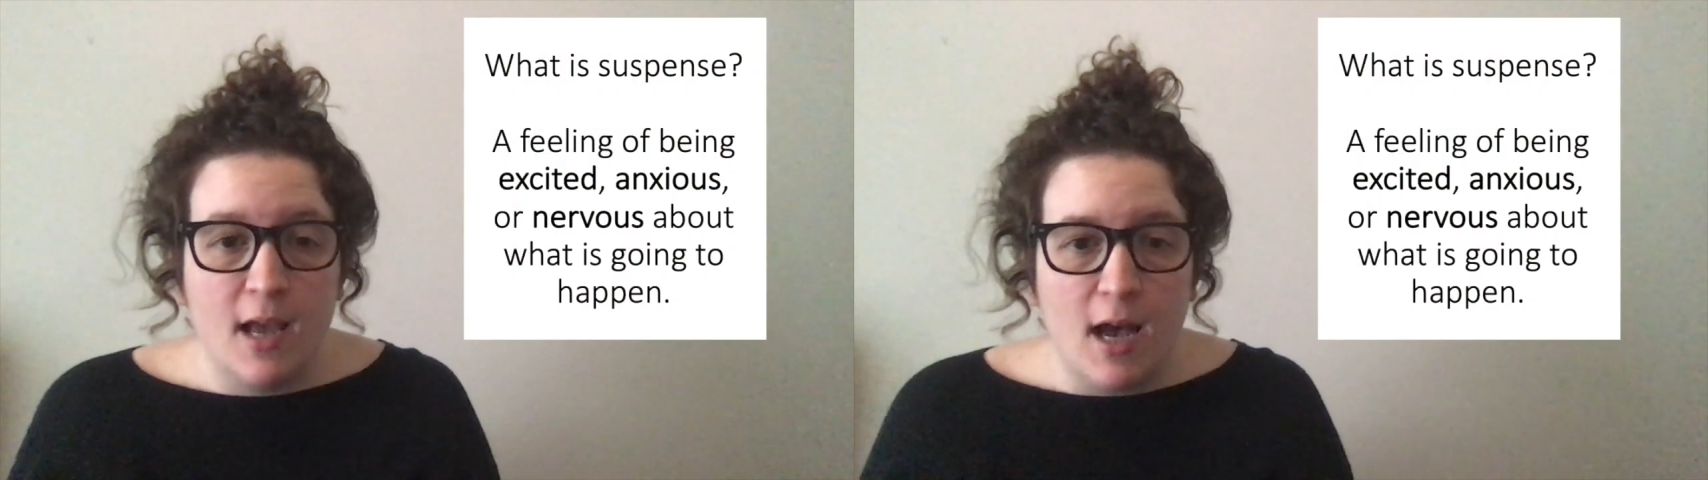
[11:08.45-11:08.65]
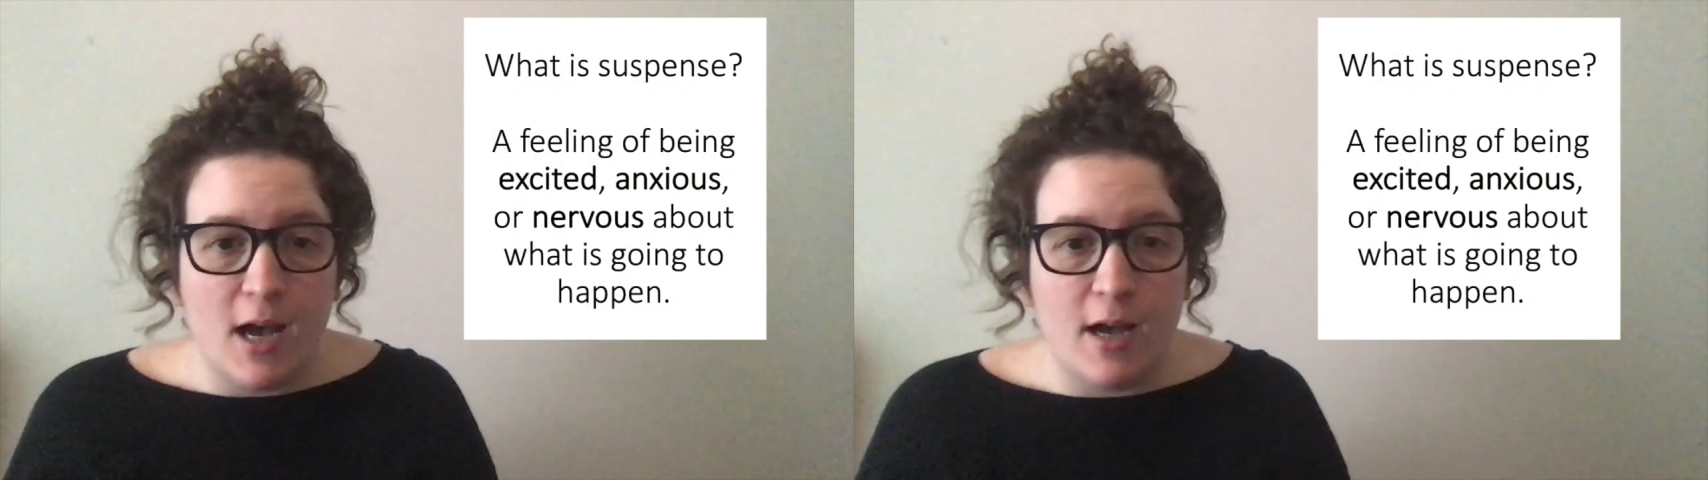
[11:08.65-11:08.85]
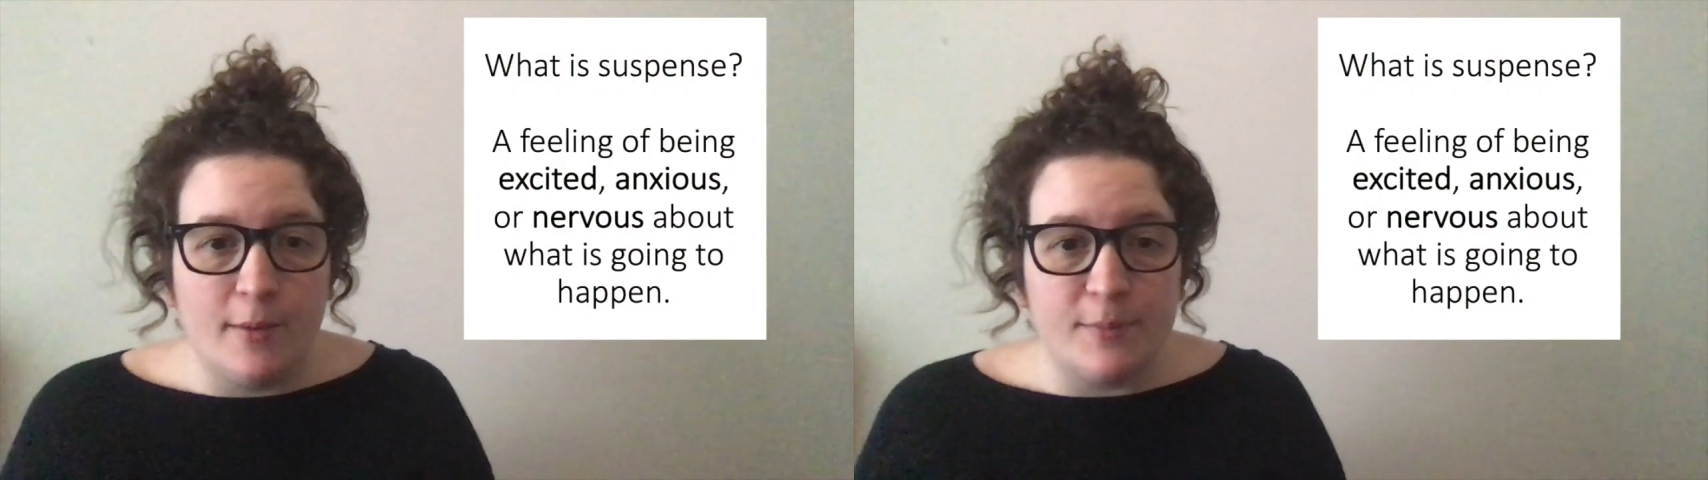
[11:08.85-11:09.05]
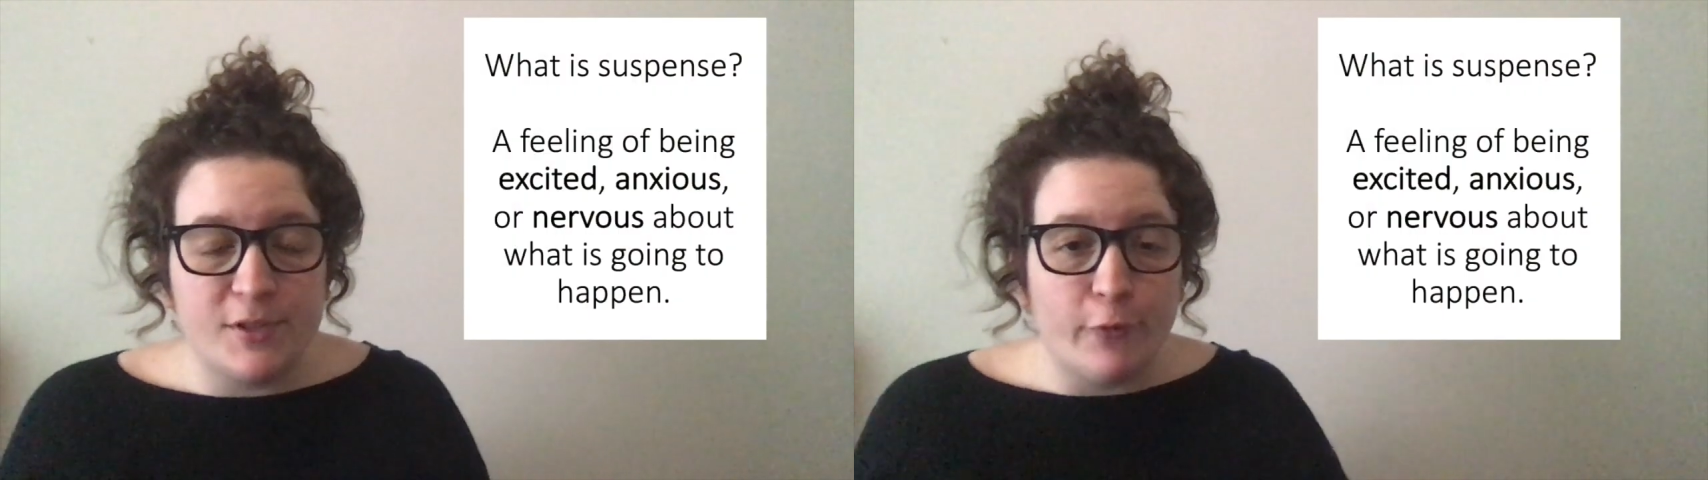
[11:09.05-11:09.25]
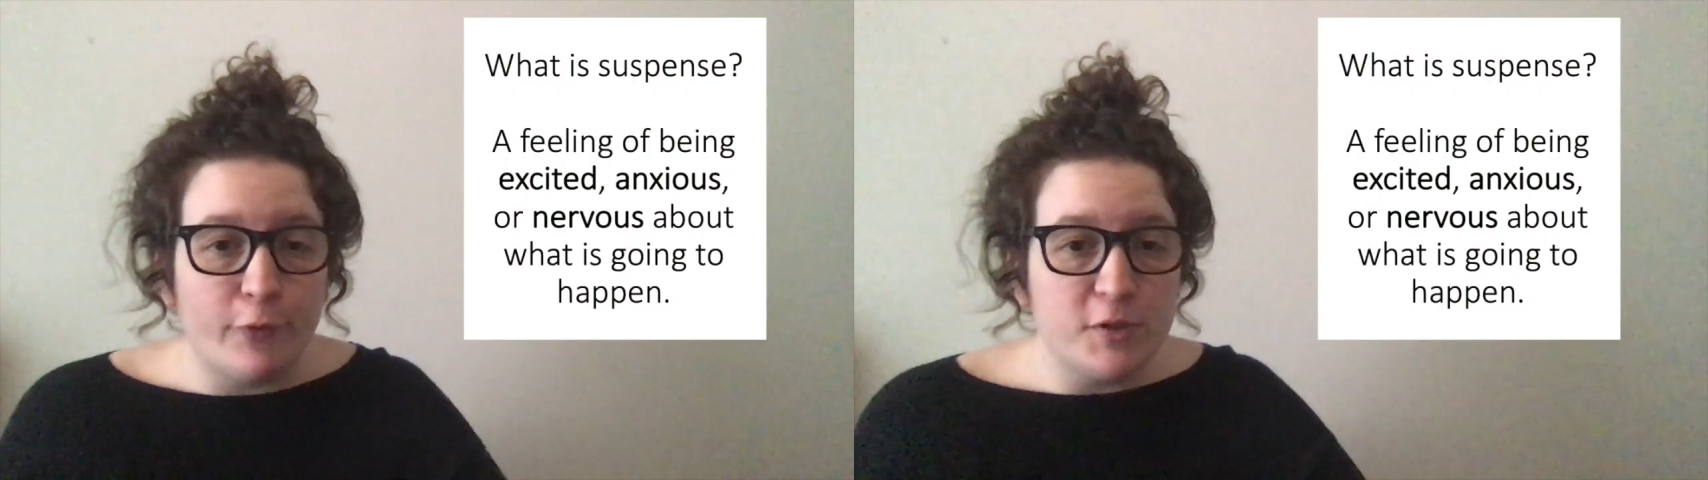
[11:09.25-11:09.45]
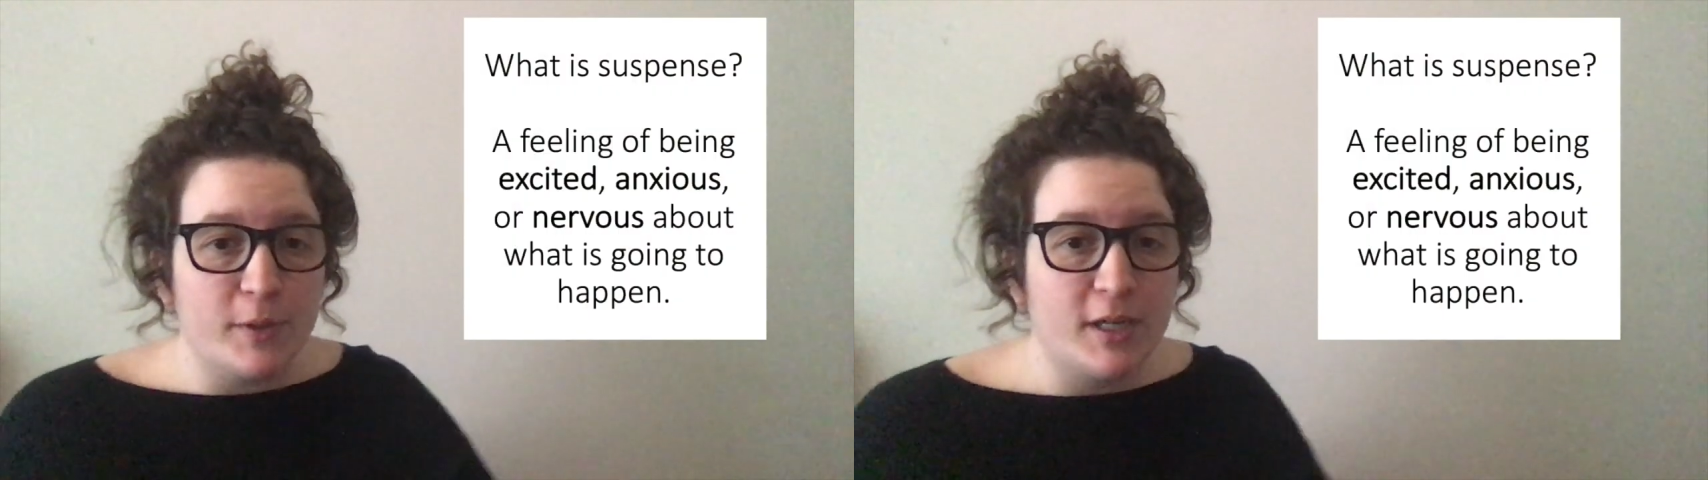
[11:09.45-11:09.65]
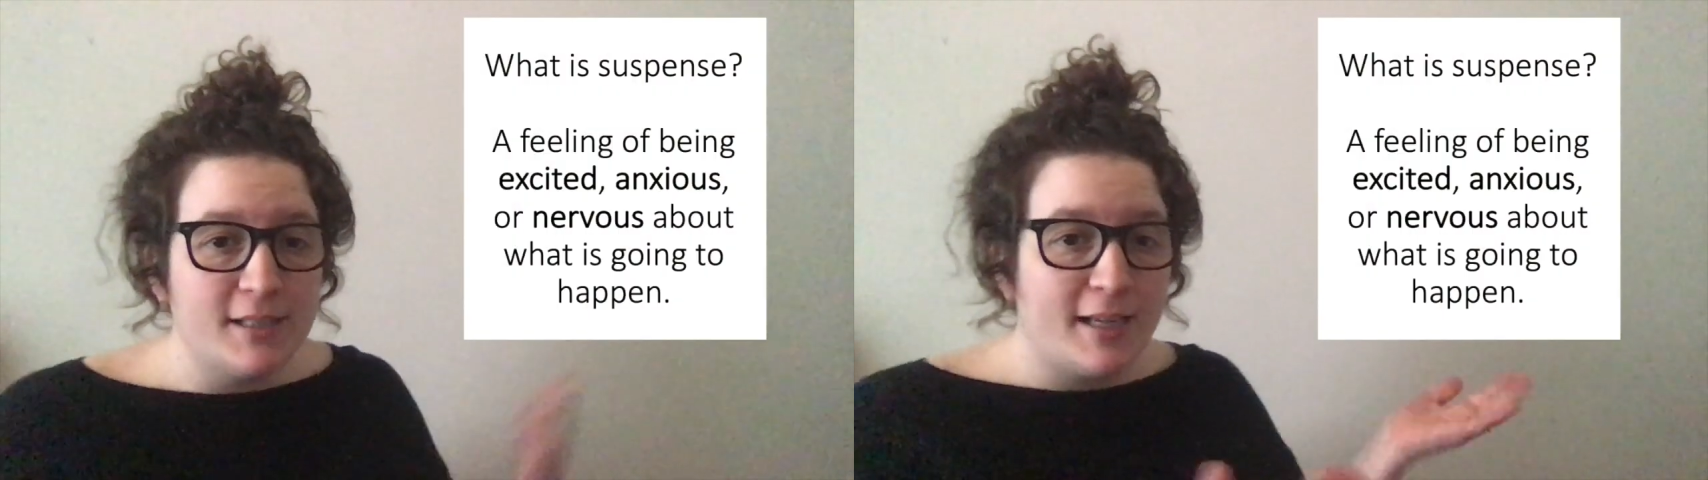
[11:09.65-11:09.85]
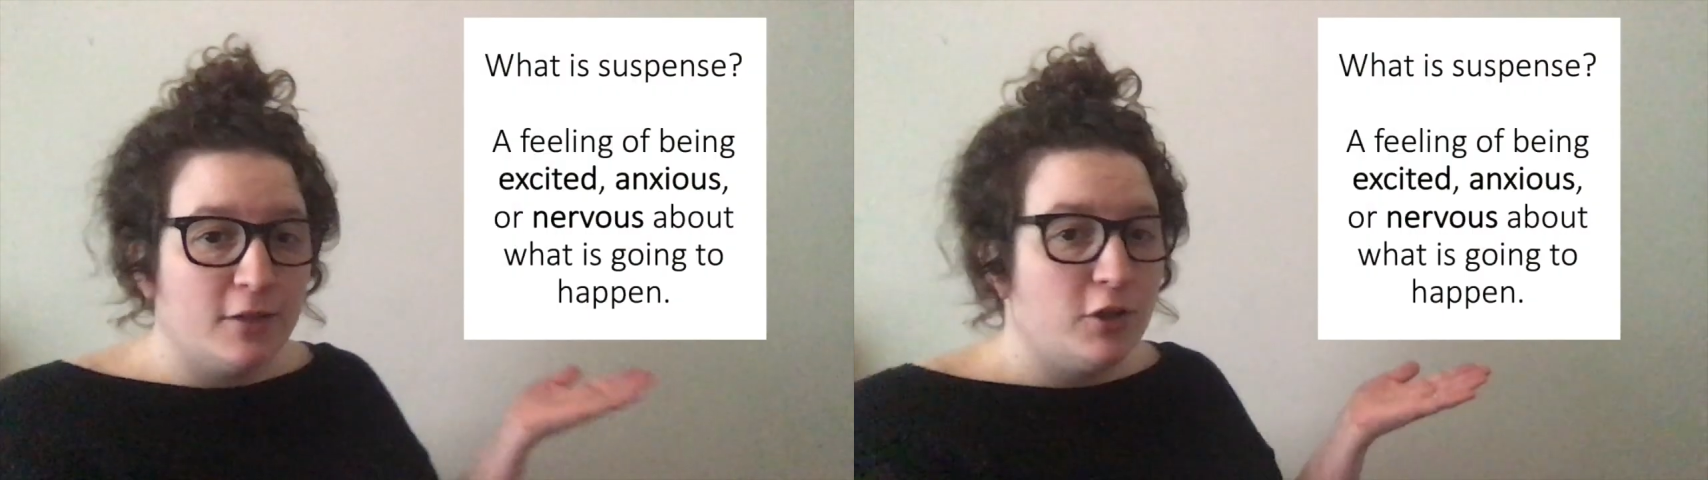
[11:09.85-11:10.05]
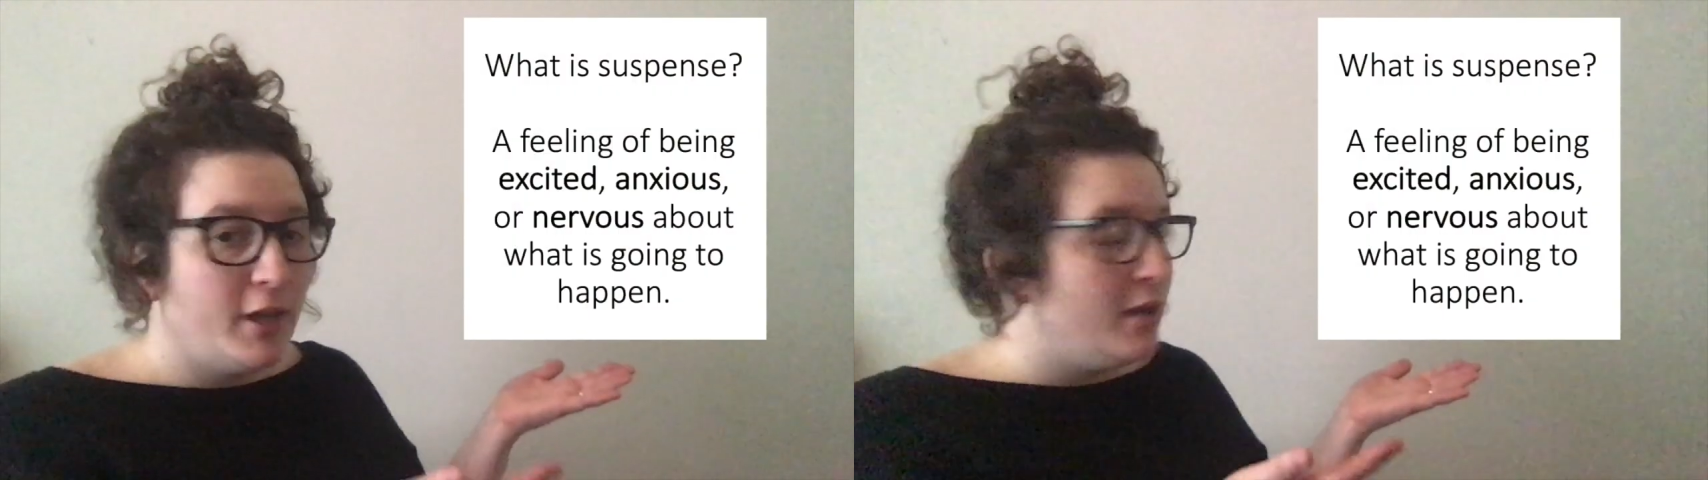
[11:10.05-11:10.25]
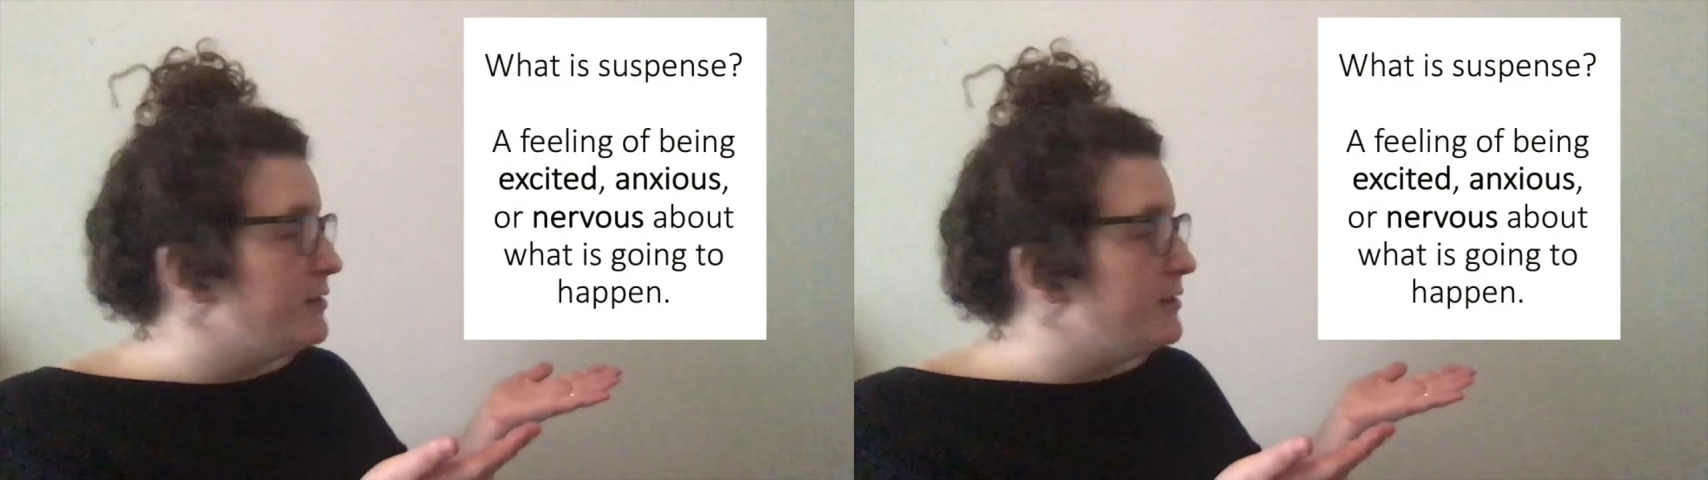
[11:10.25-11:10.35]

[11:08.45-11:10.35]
So first we're going to take a look at our